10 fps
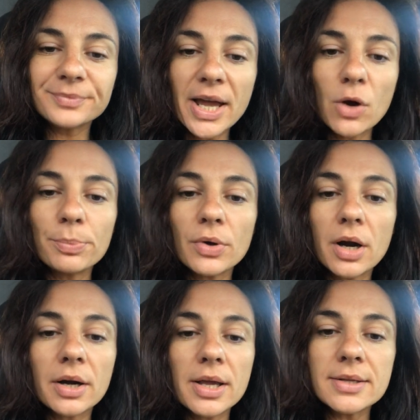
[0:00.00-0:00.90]
I hope you
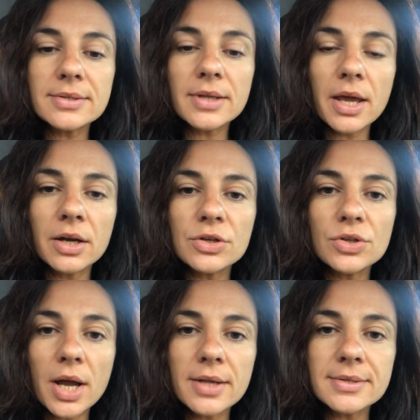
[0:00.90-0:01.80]
are as
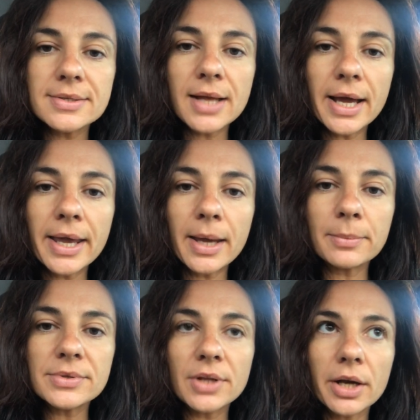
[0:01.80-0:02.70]
energized as I
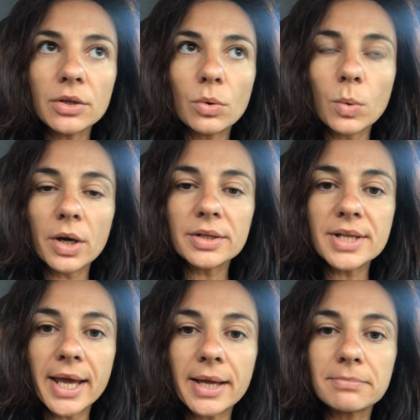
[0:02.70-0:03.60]
am starting your work
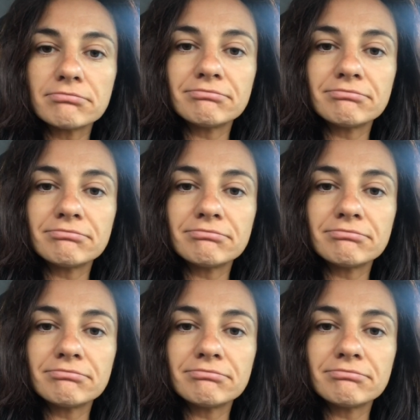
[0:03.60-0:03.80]
day.